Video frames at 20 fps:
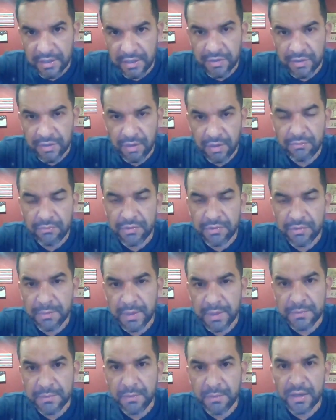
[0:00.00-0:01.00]
in direct
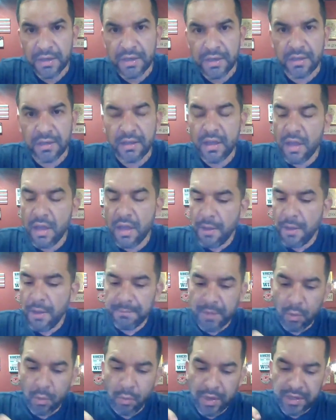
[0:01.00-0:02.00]
response marketing.
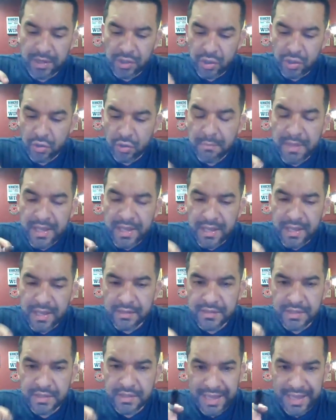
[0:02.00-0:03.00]
When you
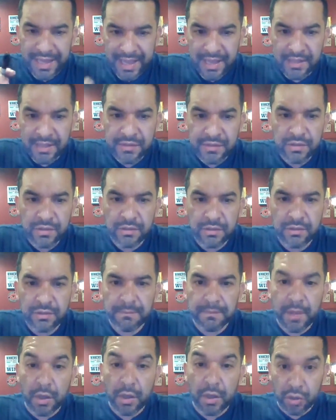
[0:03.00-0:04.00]
begin to
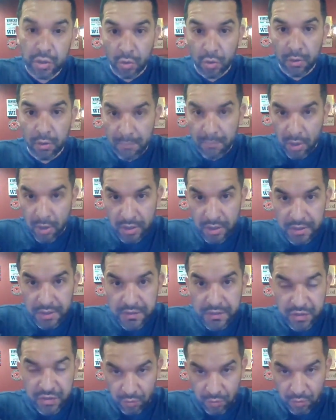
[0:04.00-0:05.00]
answer your
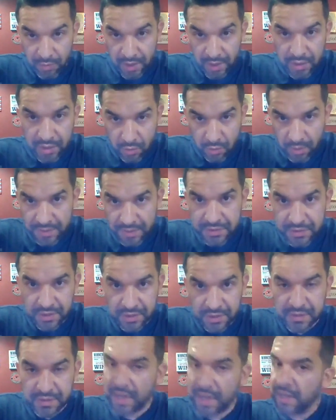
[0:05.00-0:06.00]
market's direct
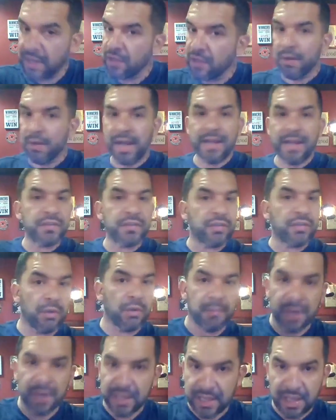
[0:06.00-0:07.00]
questions, and you answer
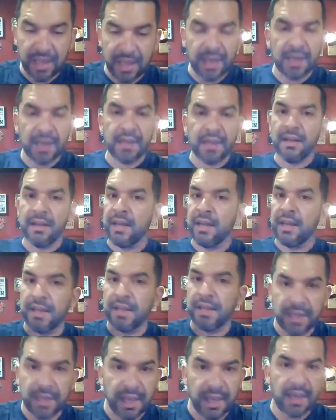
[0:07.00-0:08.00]
them again and
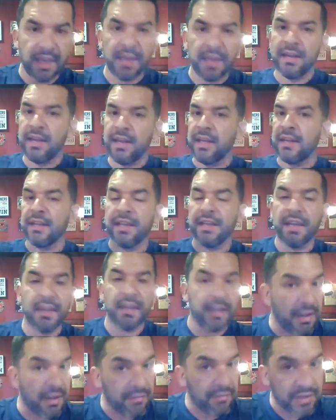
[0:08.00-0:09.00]
again and again,
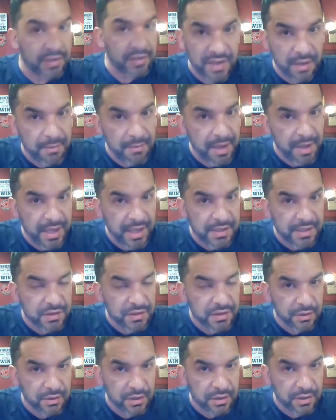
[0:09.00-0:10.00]
and every time I
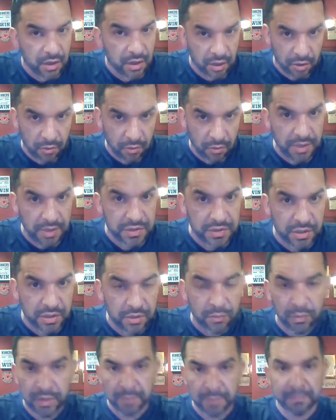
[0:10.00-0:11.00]
answered a
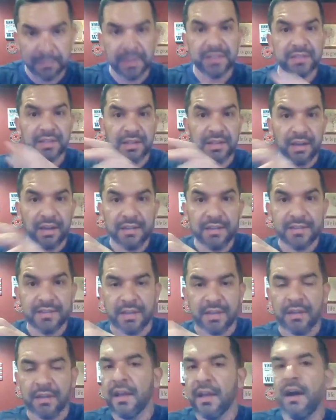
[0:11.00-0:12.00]
question with a piece of
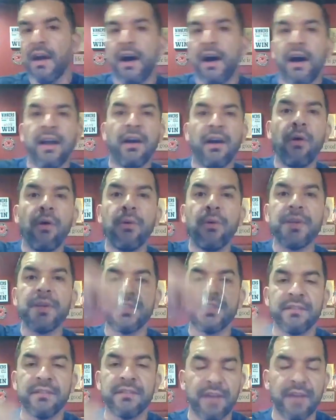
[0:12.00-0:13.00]
content, I always
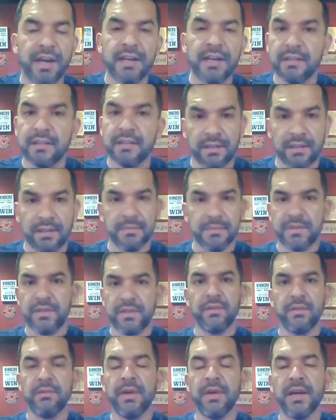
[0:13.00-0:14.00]
invited them to
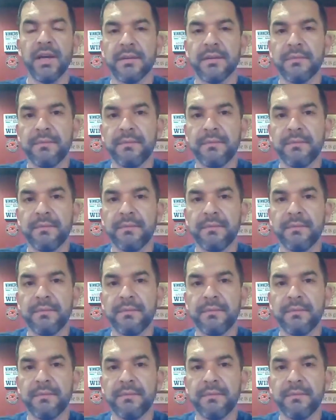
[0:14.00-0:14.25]
do what?